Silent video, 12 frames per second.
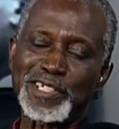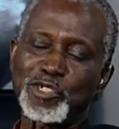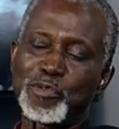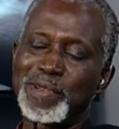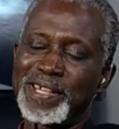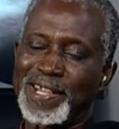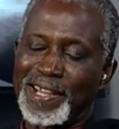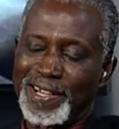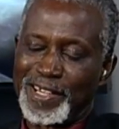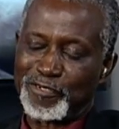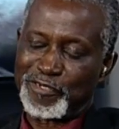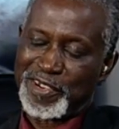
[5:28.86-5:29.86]
it to many
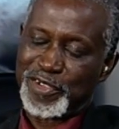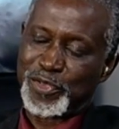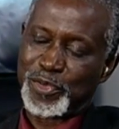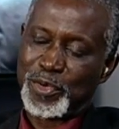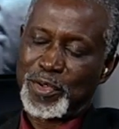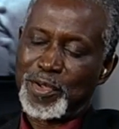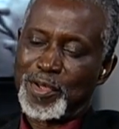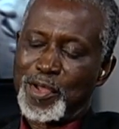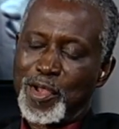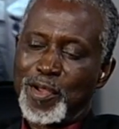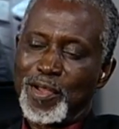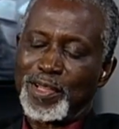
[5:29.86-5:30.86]
Catholic friends.
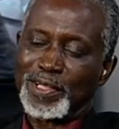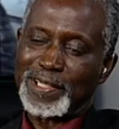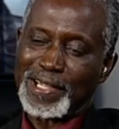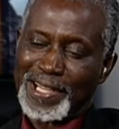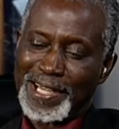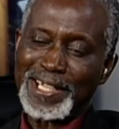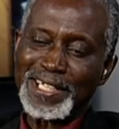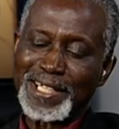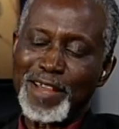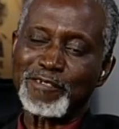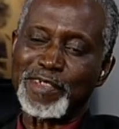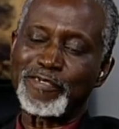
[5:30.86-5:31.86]
The Catholics
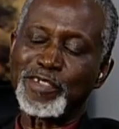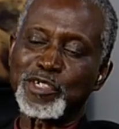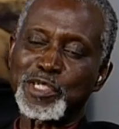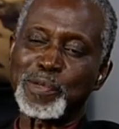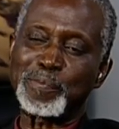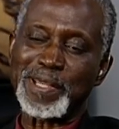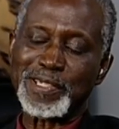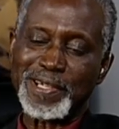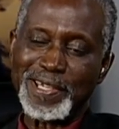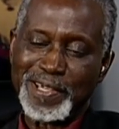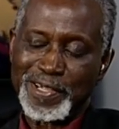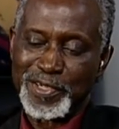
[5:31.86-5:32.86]
have given us the best
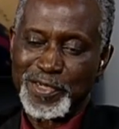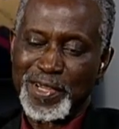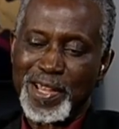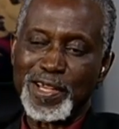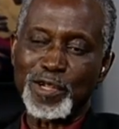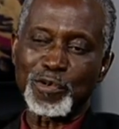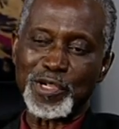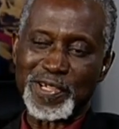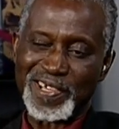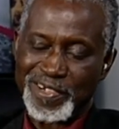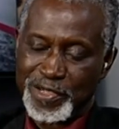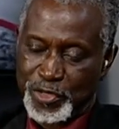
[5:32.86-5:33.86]
leaders and the worst
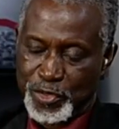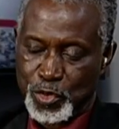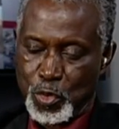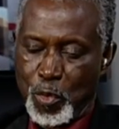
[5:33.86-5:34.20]
leaders.